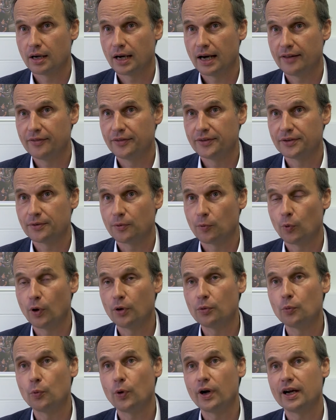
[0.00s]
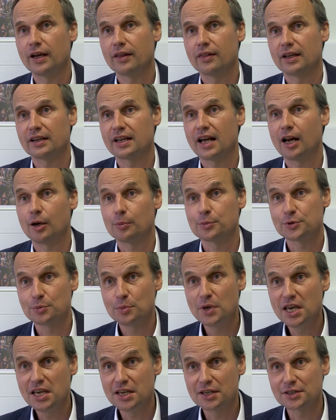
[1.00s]
And one way that helps
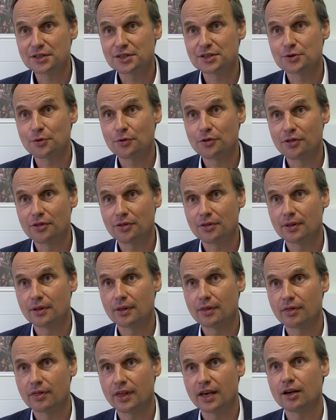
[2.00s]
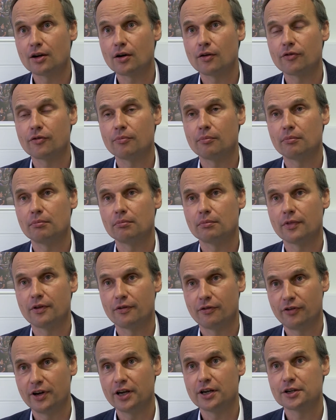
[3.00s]
me is to th think of the
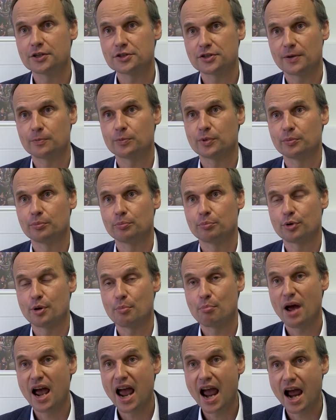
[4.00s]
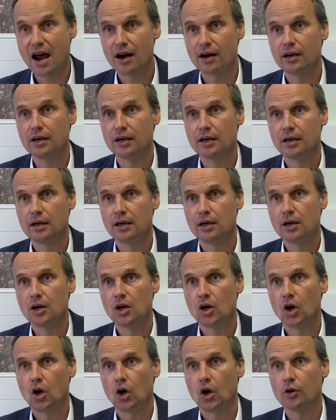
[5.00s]
figures that we prepare
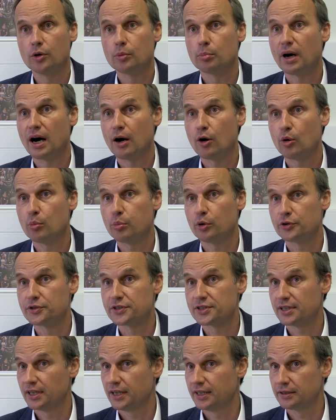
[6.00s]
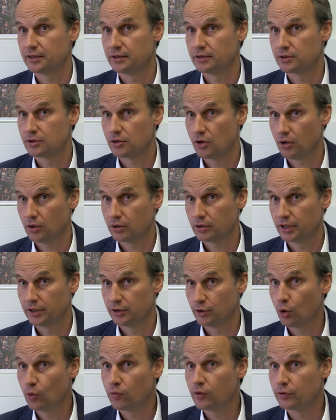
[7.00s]
on a PowerPoint slide in a talk, in
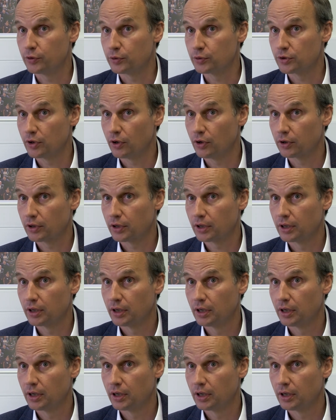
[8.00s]
an overview talk.